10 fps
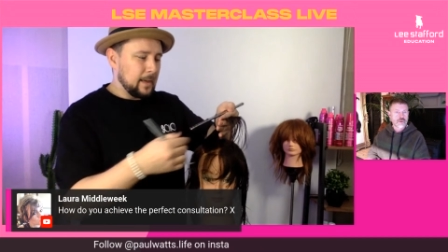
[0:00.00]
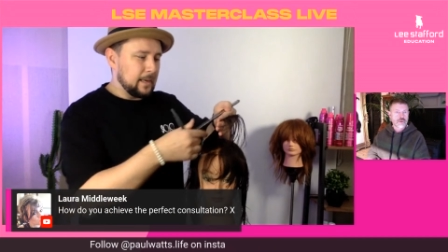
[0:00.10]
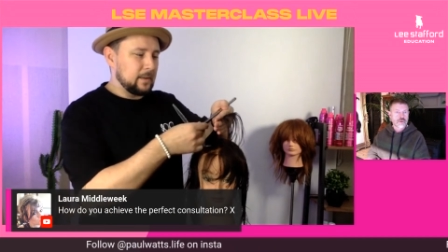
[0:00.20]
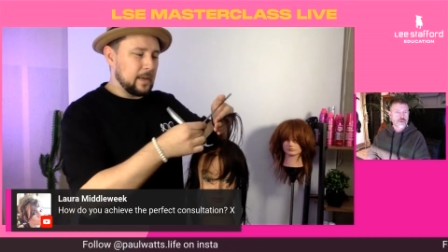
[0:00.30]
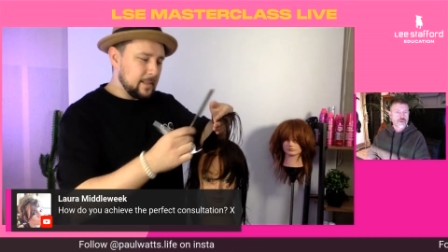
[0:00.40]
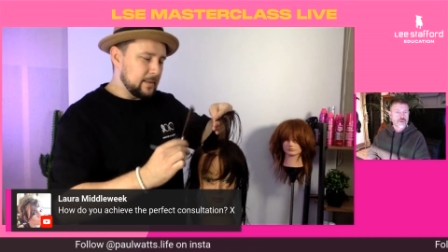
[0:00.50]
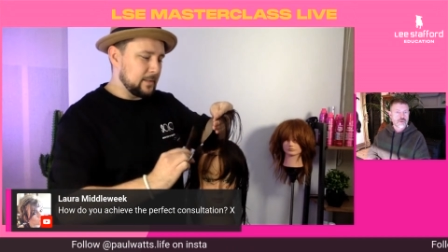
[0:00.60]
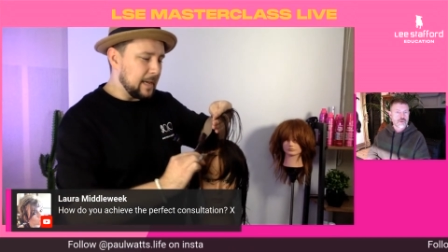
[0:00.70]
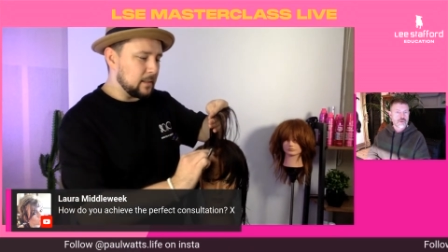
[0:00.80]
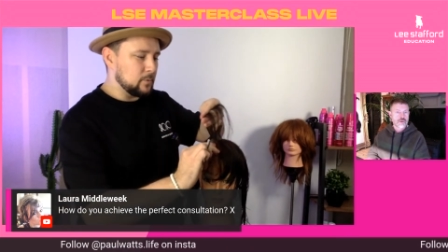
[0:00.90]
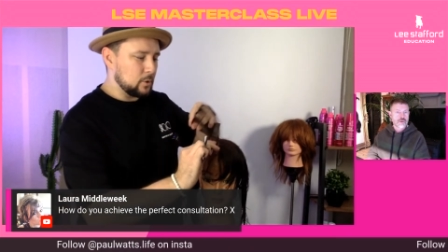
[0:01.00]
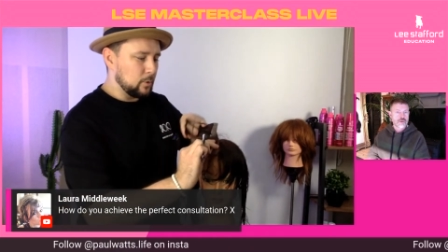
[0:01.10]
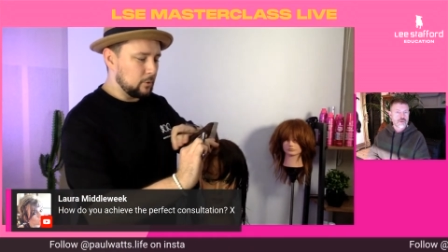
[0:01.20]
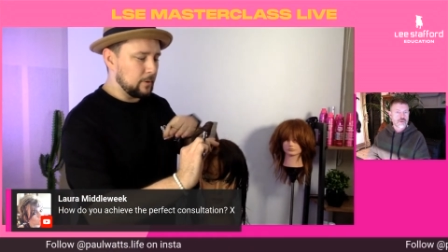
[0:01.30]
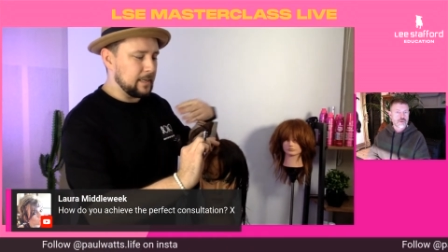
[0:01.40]
and then get them to
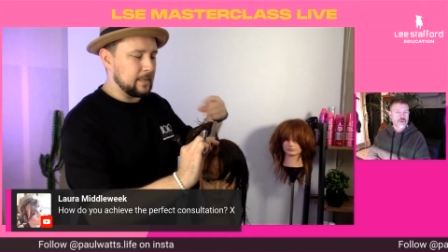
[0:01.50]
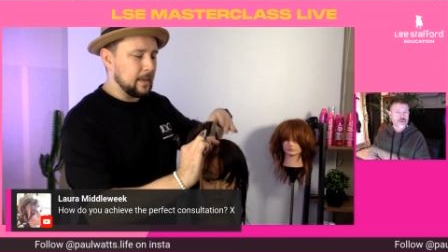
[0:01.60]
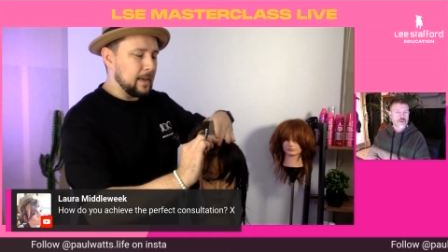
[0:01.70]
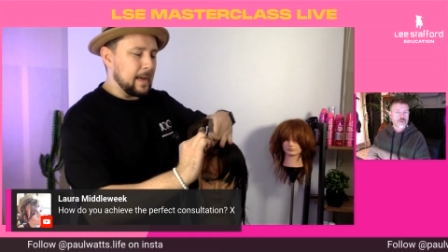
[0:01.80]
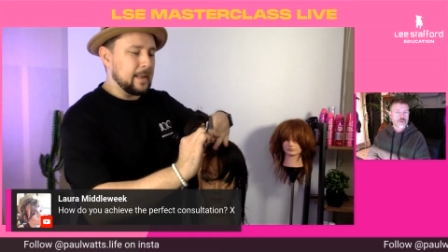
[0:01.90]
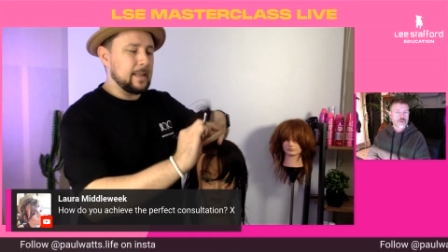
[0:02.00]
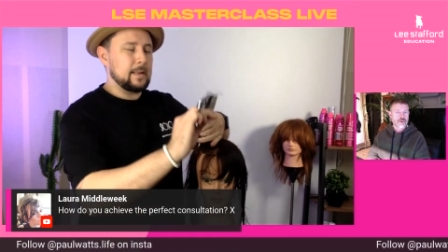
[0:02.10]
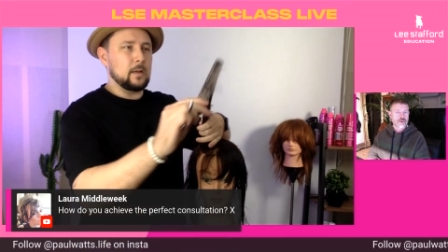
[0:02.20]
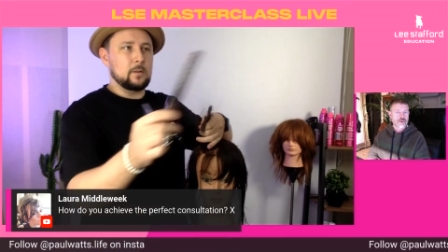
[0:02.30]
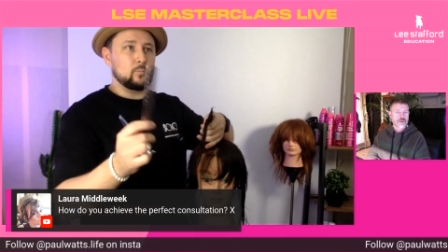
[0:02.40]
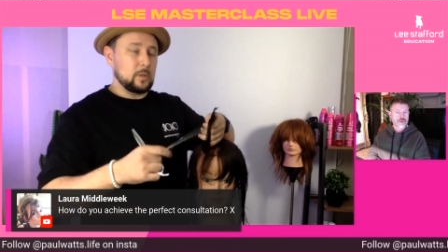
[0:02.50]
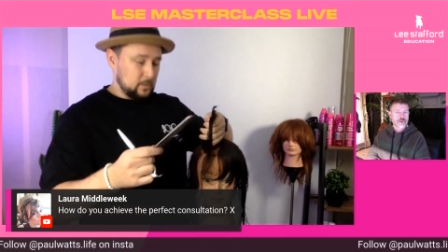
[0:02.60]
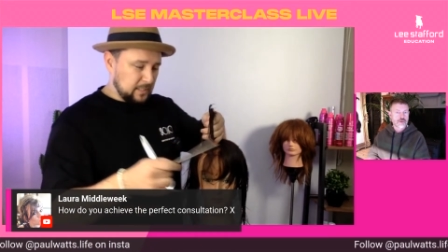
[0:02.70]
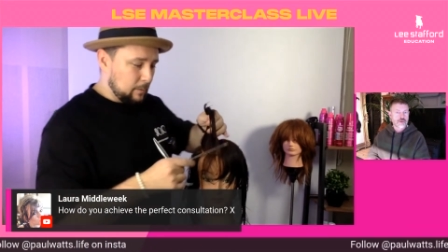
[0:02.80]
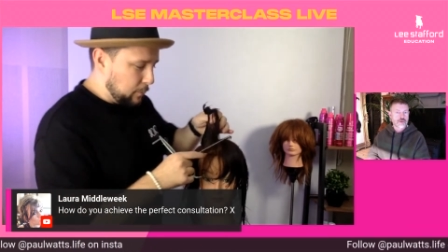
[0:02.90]
agree. And then
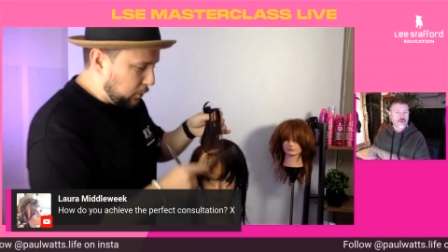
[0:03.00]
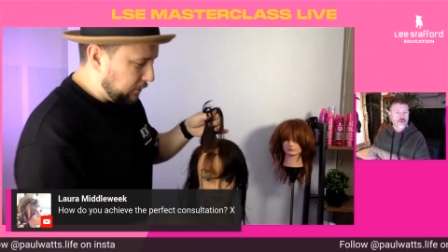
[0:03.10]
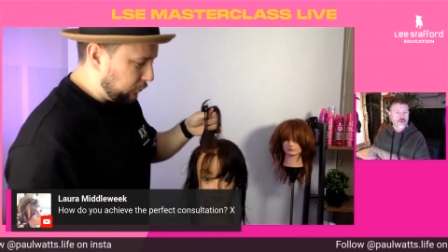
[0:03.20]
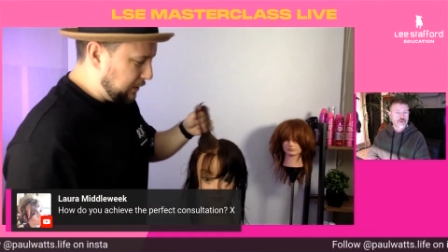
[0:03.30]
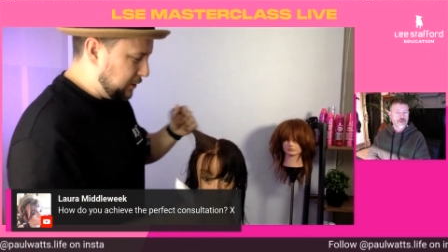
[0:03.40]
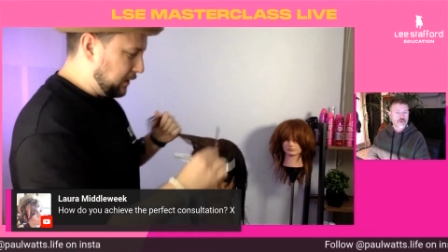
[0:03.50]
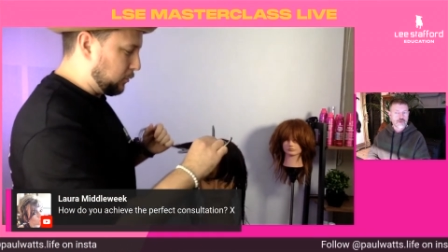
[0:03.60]
say we're putting a fringe in.